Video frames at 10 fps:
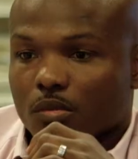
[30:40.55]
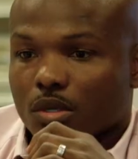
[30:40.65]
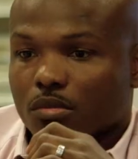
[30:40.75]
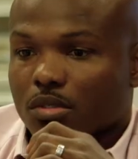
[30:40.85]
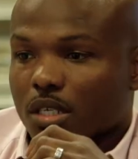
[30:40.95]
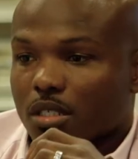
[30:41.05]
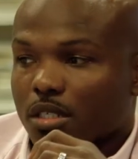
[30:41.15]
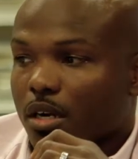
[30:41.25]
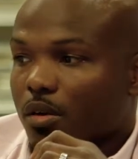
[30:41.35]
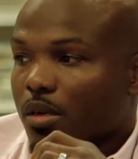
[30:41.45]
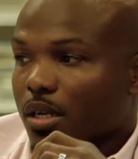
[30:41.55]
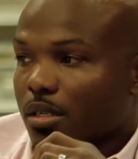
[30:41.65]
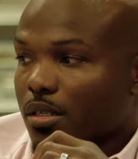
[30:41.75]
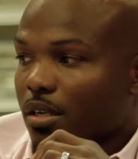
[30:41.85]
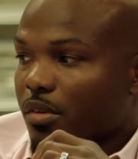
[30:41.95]
we don't take a shower
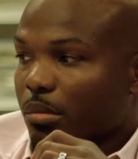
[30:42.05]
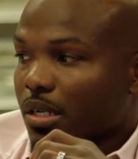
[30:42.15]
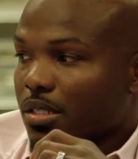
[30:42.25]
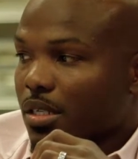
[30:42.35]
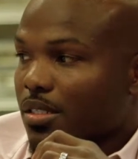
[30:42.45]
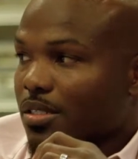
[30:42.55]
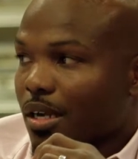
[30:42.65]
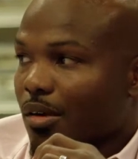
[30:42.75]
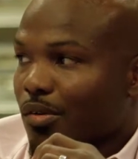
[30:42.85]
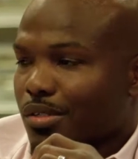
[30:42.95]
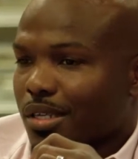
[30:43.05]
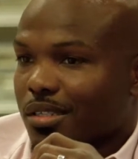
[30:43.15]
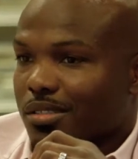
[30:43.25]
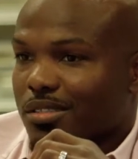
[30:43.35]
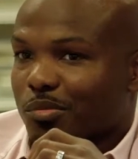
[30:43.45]
like everybody take a shower,
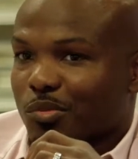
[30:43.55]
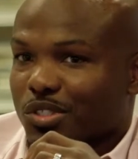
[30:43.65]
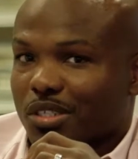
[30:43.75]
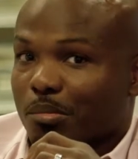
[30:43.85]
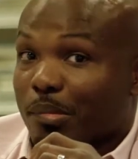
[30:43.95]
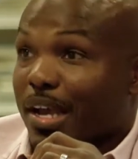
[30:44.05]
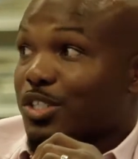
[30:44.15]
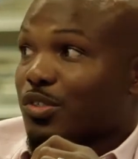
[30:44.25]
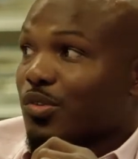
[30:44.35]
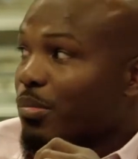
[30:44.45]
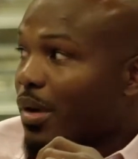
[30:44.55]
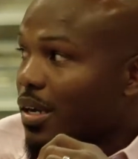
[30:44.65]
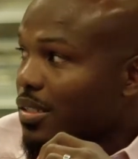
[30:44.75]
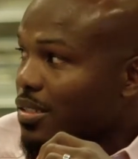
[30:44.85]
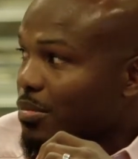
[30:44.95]
like something or something magical
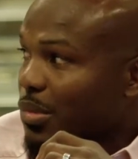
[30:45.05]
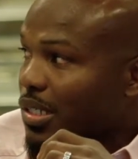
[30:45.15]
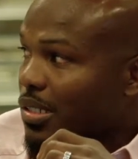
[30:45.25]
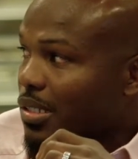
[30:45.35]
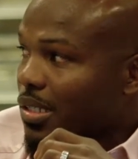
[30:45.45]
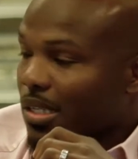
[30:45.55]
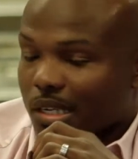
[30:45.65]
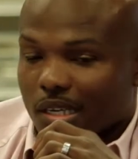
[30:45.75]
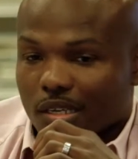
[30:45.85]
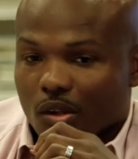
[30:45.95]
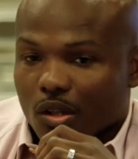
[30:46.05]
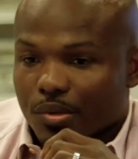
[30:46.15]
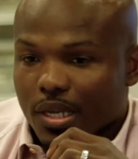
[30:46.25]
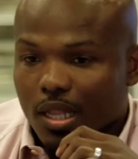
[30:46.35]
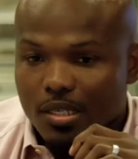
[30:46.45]
about us. But in all
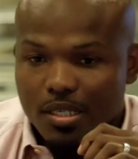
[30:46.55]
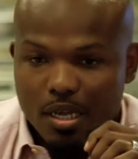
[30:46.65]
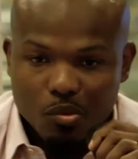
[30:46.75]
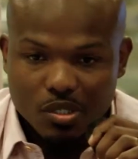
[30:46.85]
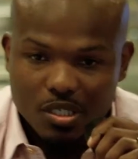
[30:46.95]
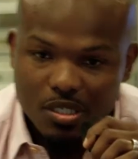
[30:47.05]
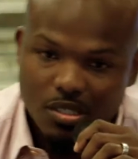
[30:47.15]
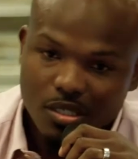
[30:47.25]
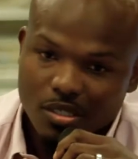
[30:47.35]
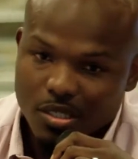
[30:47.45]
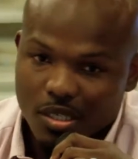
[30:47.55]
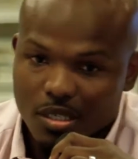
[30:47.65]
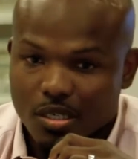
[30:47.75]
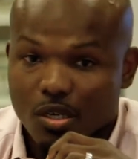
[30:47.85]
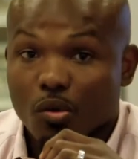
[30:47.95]
reality, I want the kids to understand
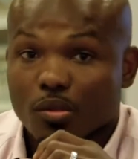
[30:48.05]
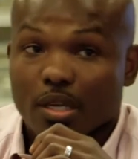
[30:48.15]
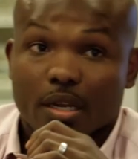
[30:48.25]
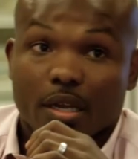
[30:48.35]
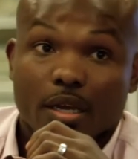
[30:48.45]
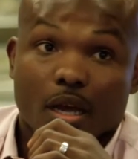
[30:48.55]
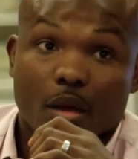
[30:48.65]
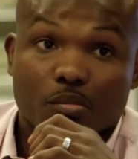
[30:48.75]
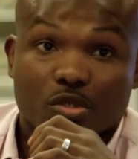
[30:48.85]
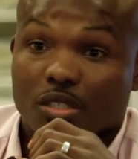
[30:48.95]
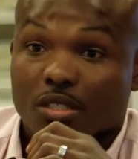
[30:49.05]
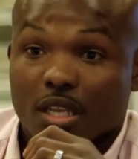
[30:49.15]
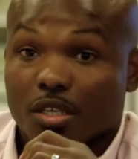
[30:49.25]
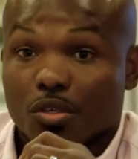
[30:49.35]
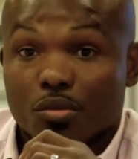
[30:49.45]
and know that, hey, I'm just
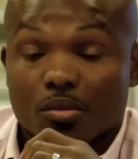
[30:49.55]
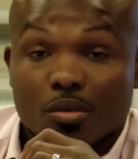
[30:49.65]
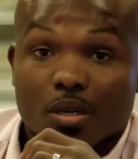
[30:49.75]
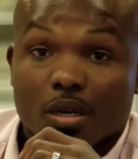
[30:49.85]
like you.